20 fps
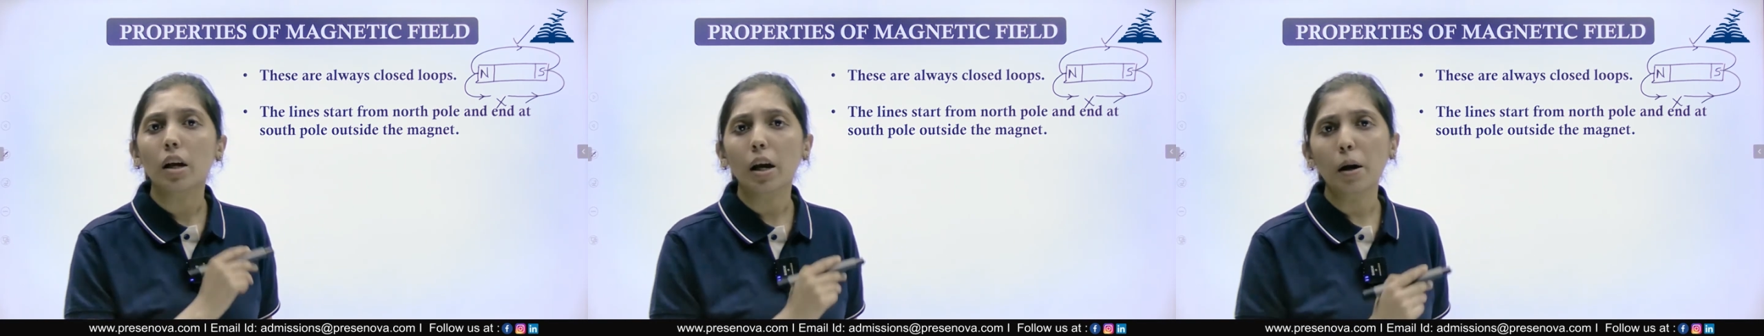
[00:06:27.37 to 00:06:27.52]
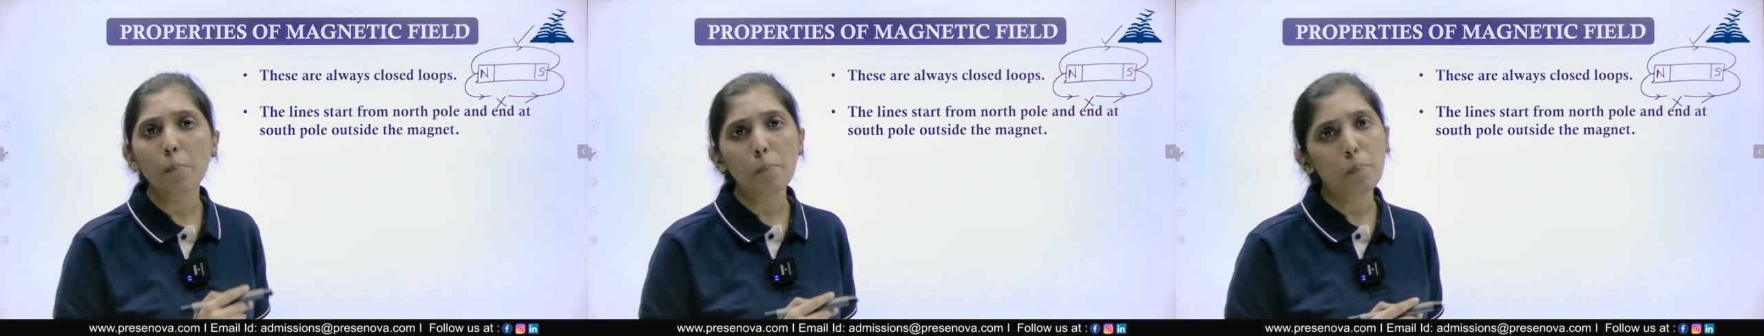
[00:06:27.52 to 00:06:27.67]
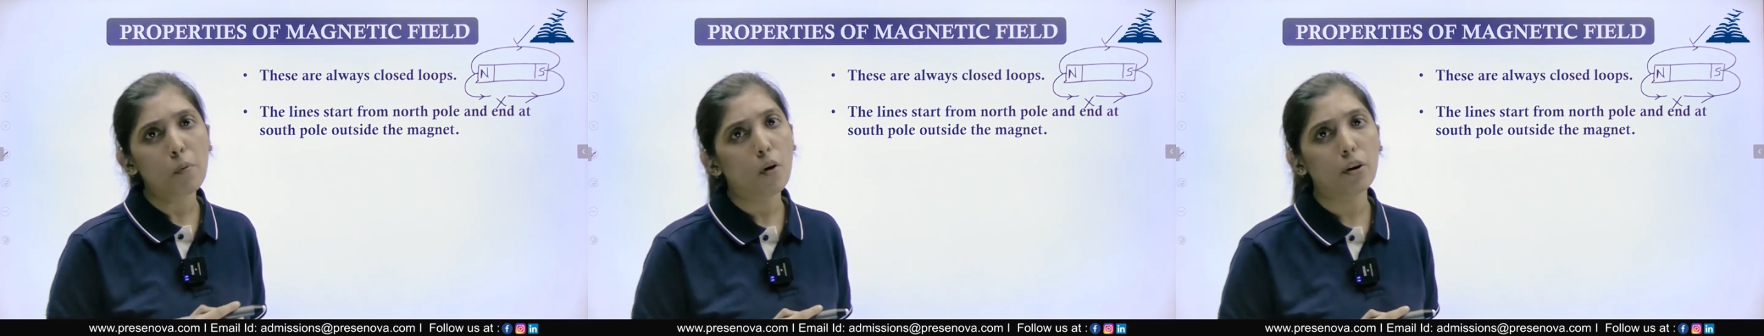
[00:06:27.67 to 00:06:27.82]

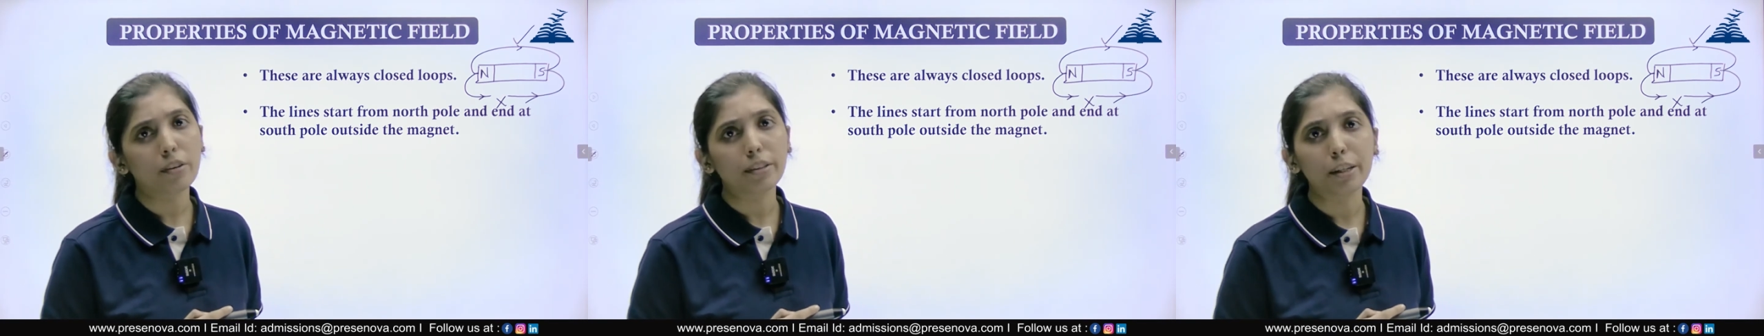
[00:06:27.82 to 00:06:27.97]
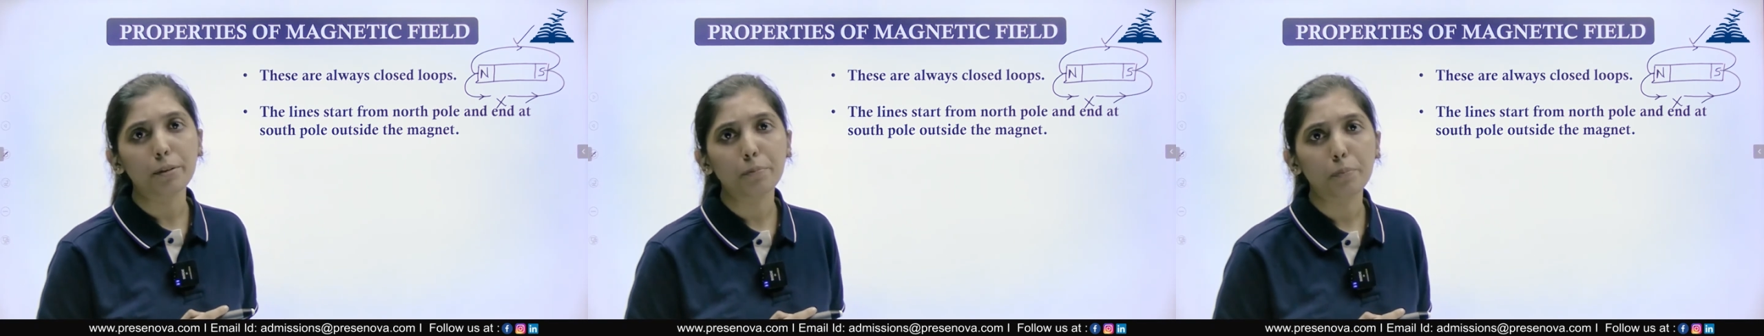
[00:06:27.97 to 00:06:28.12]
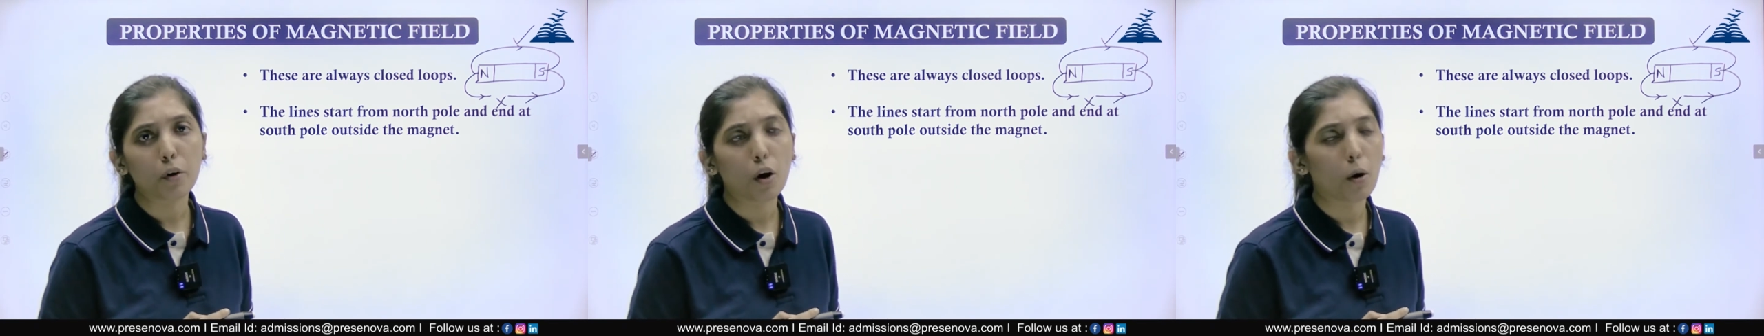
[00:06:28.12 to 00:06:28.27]

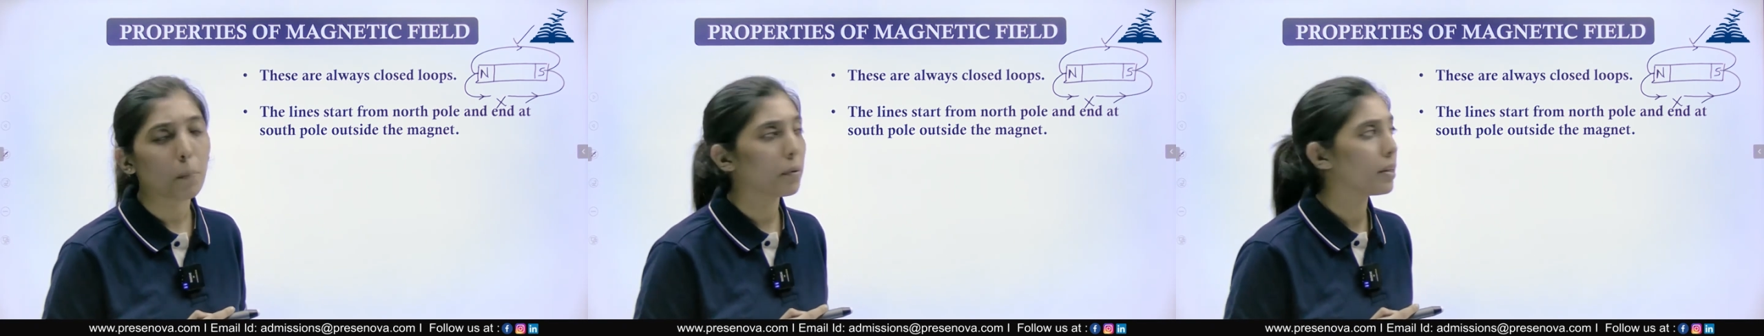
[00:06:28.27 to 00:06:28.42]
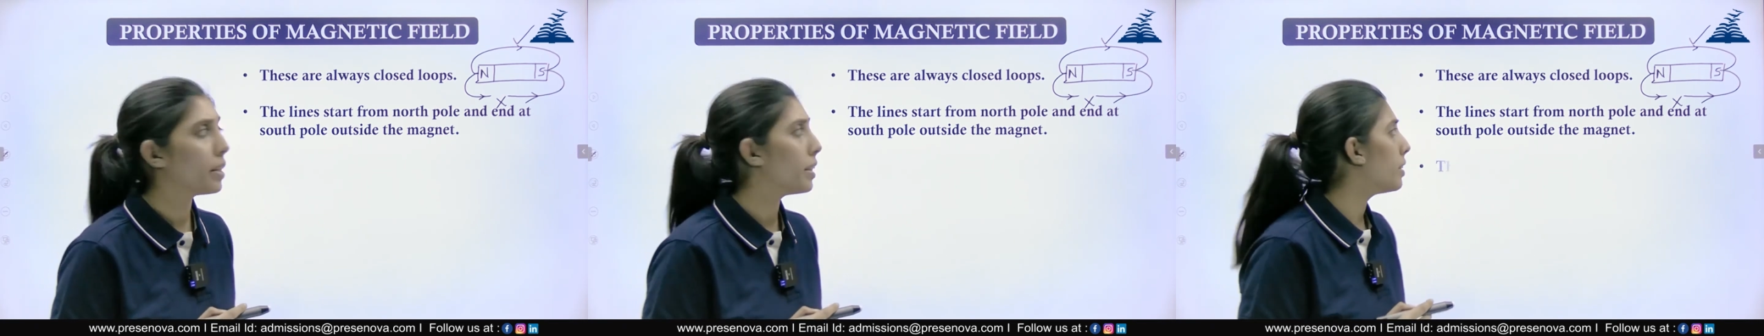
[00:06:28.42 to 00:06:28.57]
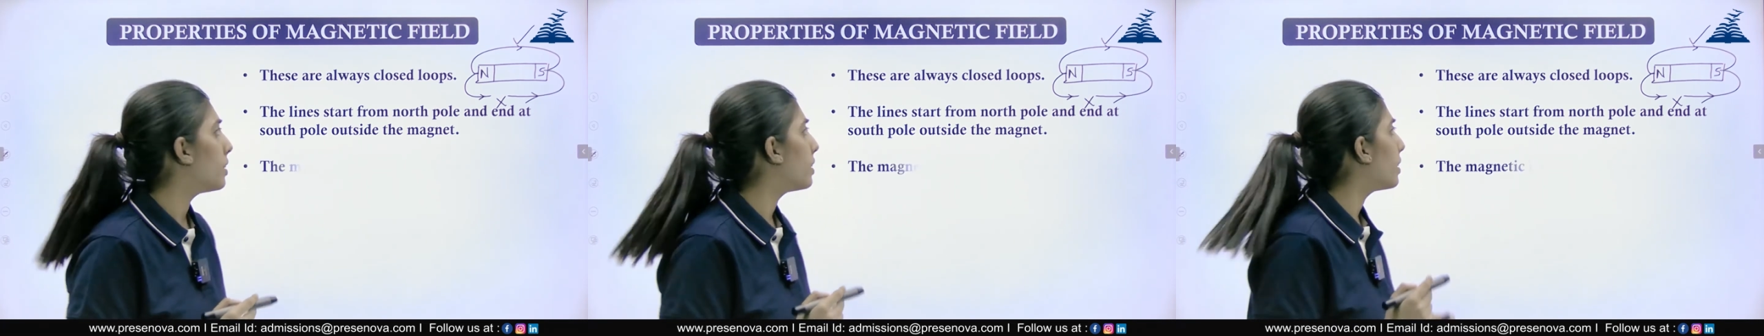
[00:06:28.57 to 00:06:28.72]
important
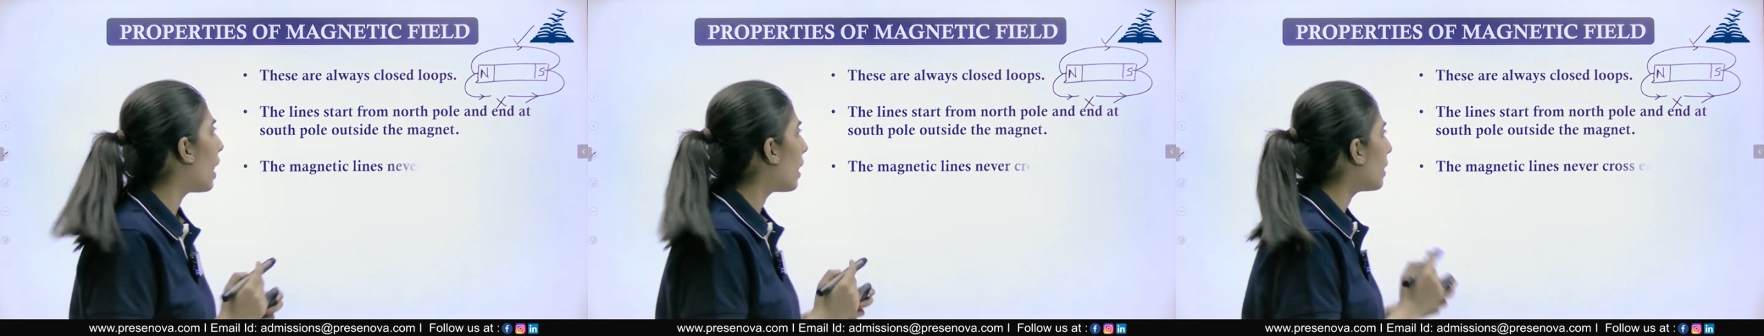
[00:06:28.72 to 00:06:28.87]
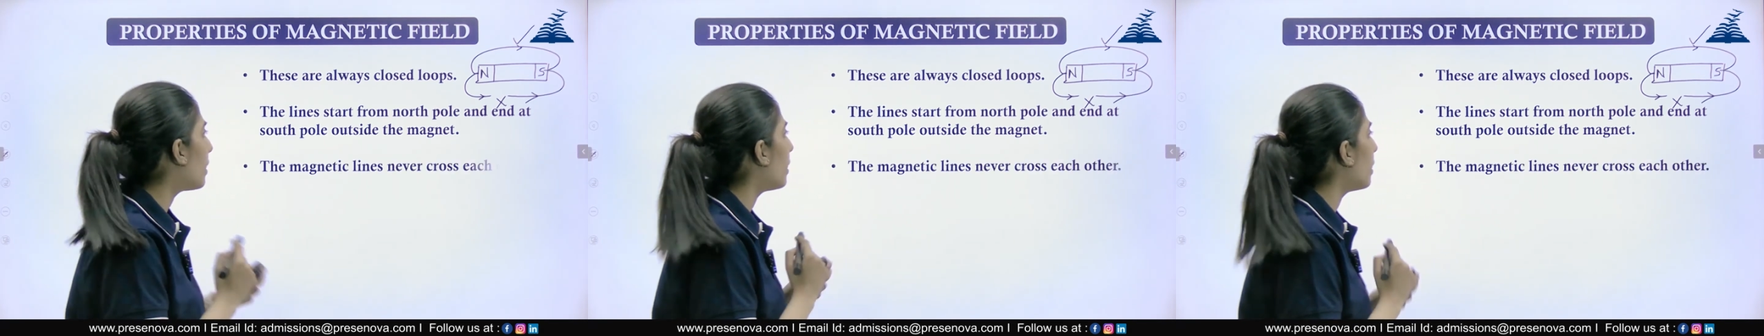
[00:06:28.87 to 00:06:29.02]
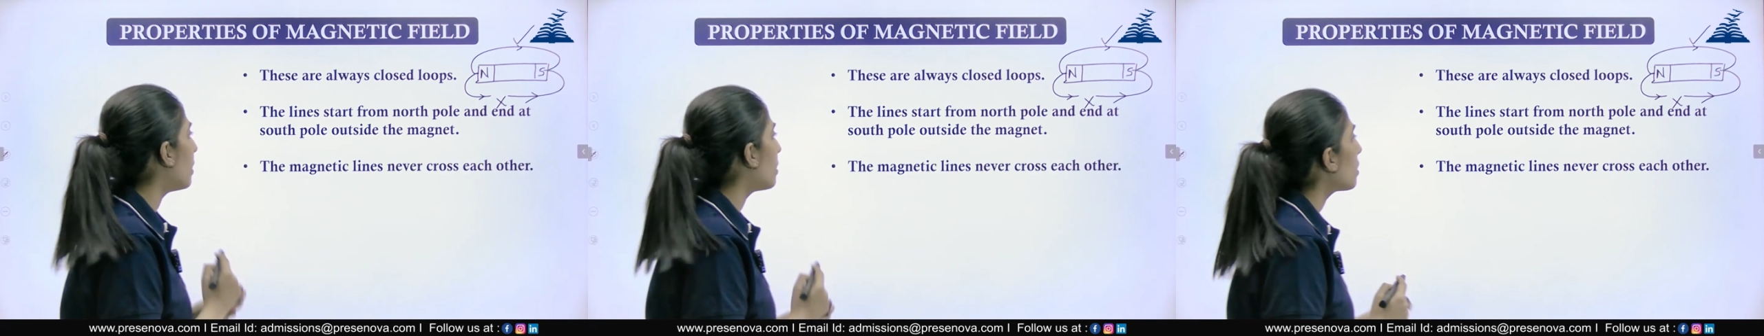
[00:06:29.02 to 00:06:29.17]
property,
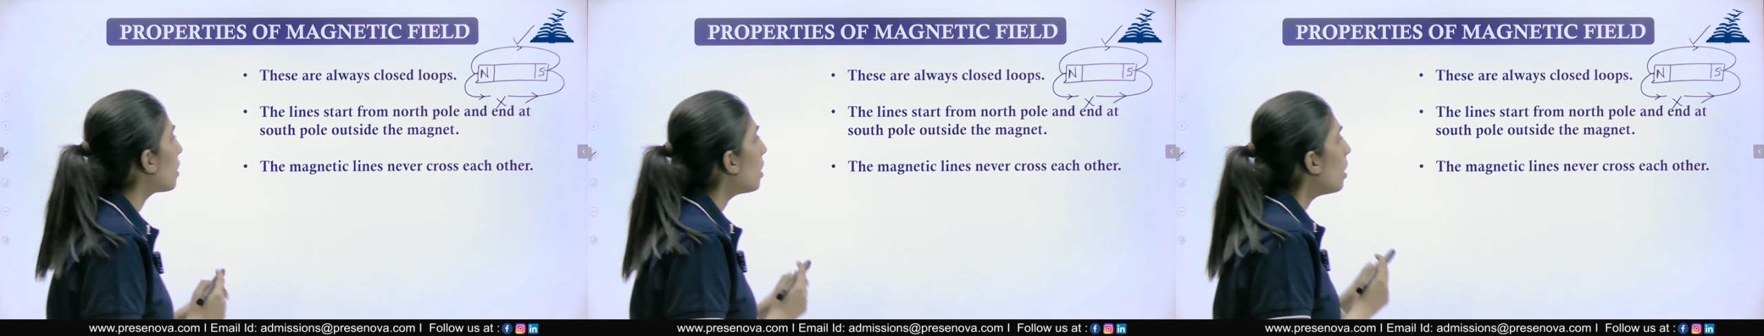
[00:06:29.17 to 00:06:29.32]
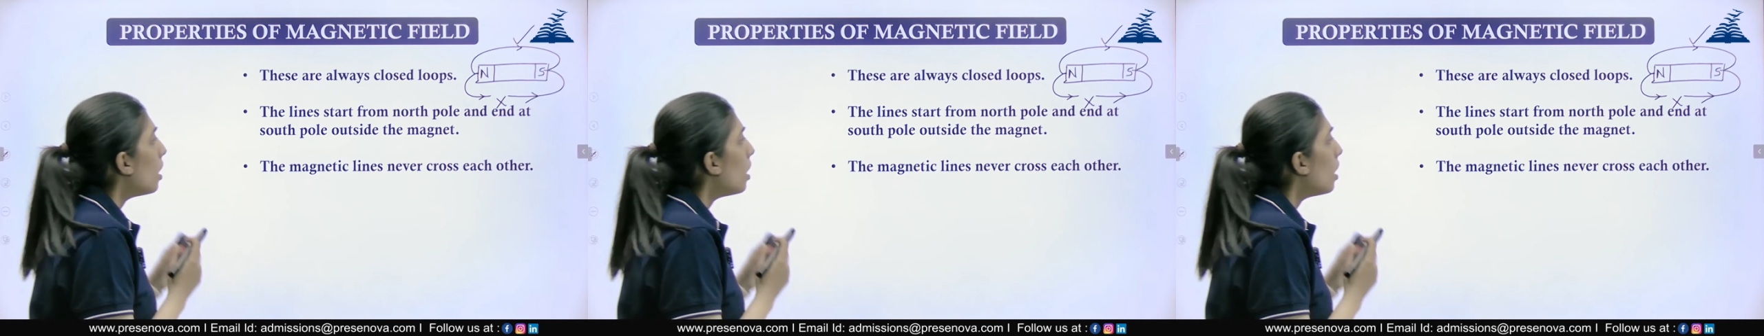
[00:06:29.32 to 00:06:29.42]
that is